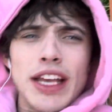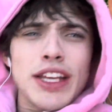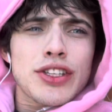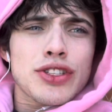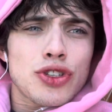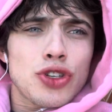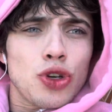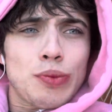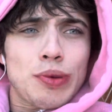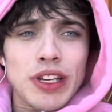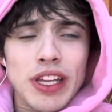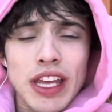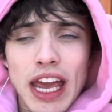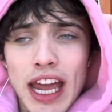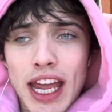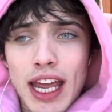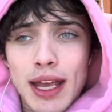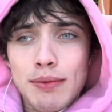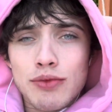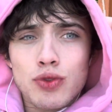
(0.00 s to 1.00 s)
stupid
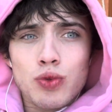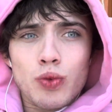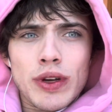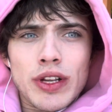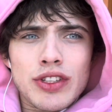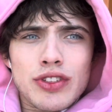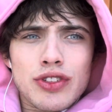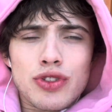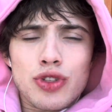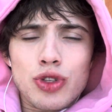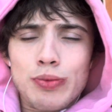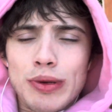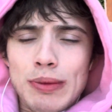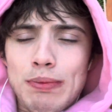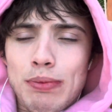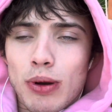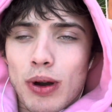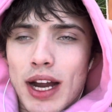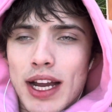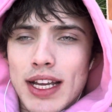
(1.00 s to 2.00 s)
games, win stupid
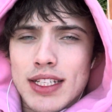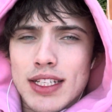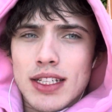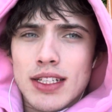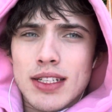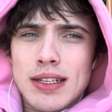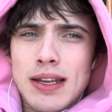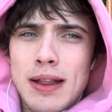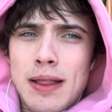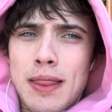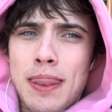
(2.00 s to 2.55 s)
prizes.